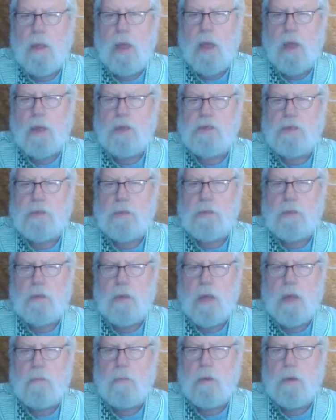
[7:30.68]
Eshu
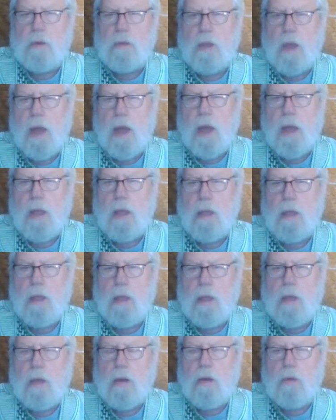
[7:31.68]
Eboda.
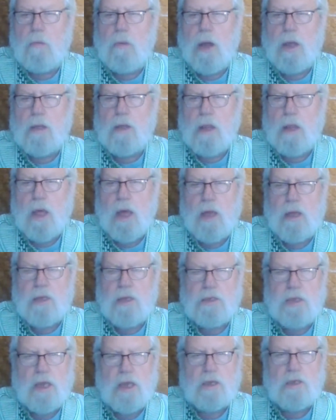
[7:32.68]
Obatala
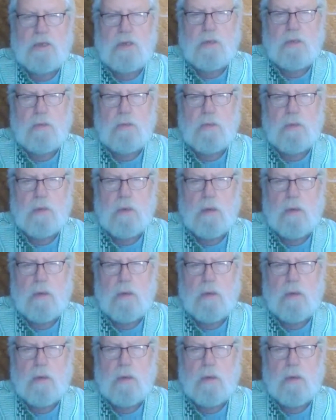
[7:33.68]
is Eshu